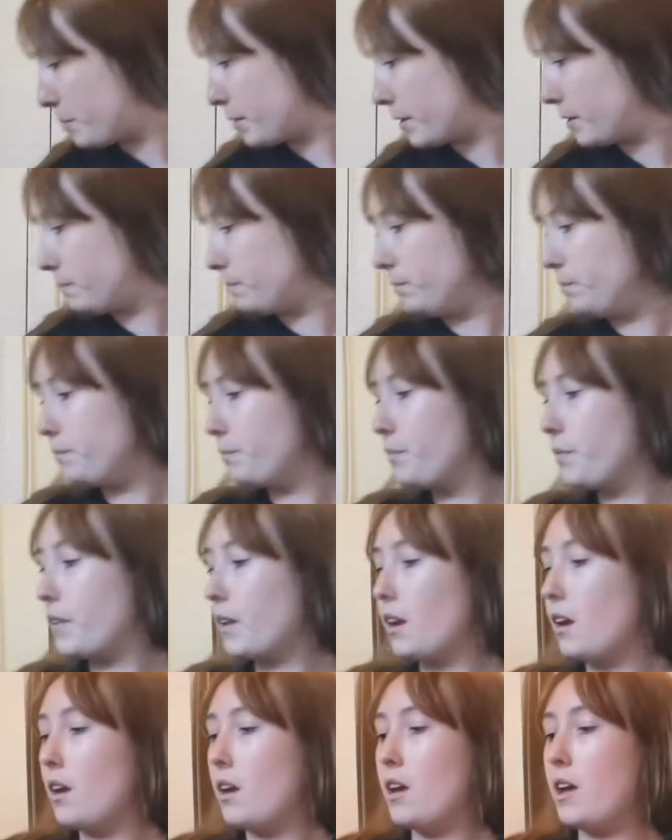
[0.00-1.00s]
up
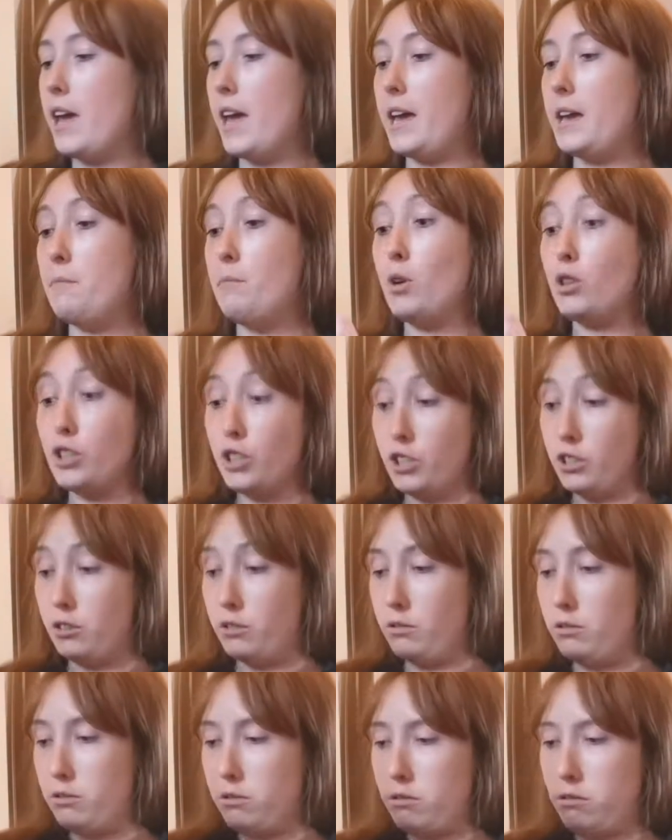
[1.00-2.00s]
a
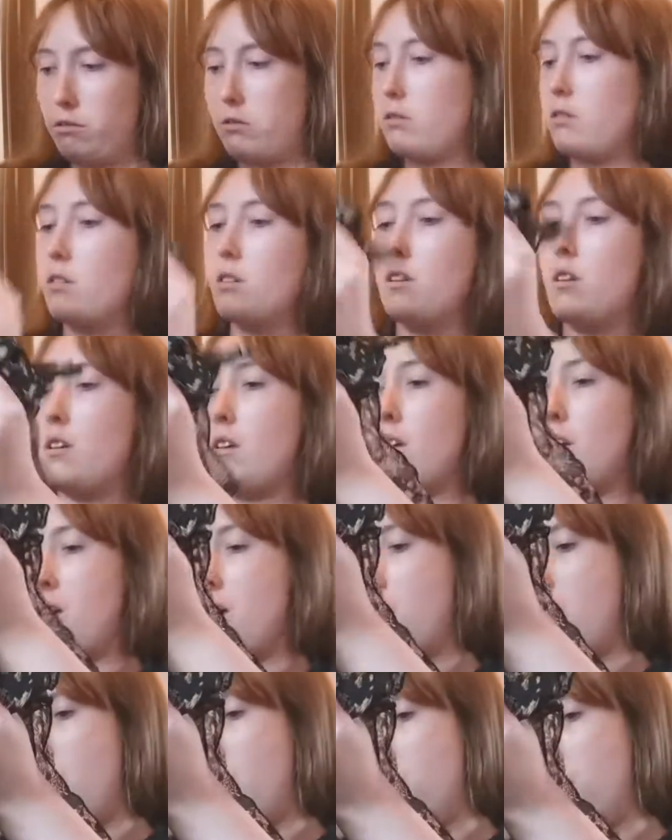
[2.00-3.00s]
modern,
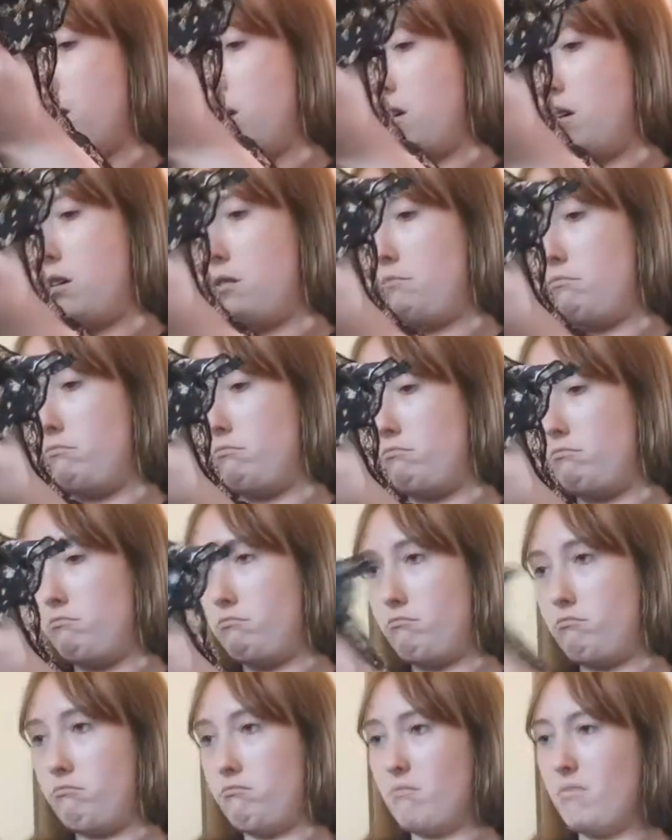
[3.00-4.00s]
I'm
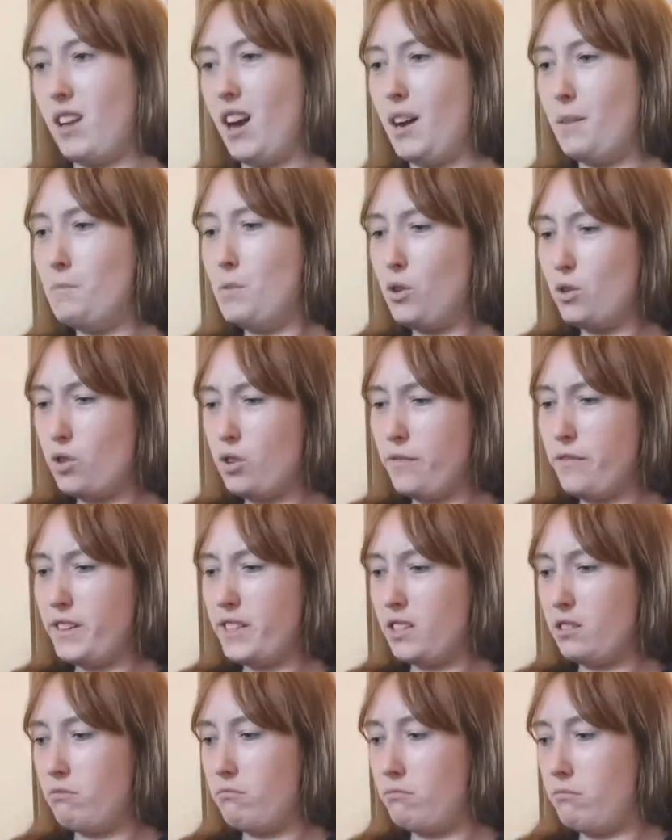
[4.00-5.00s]
not sure
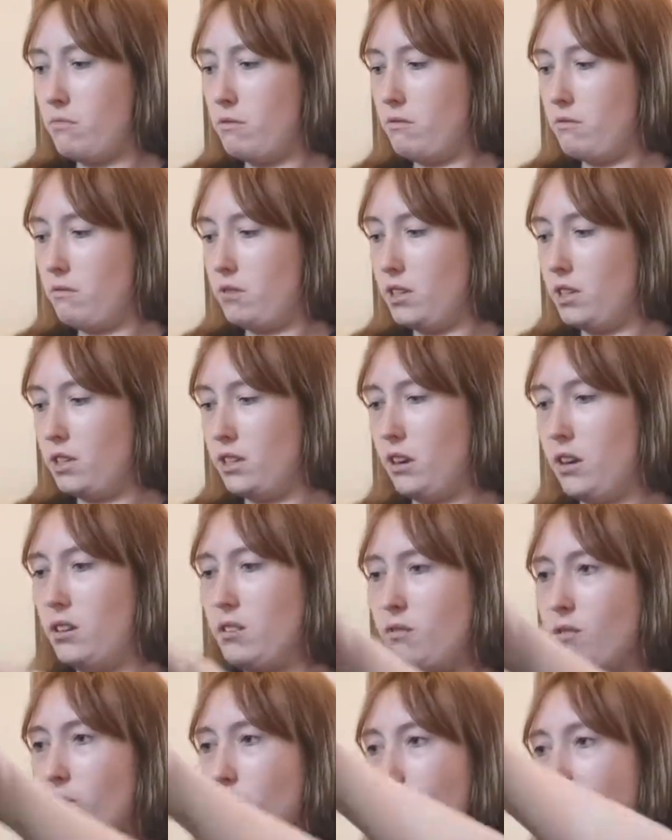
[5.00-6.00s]
if it's either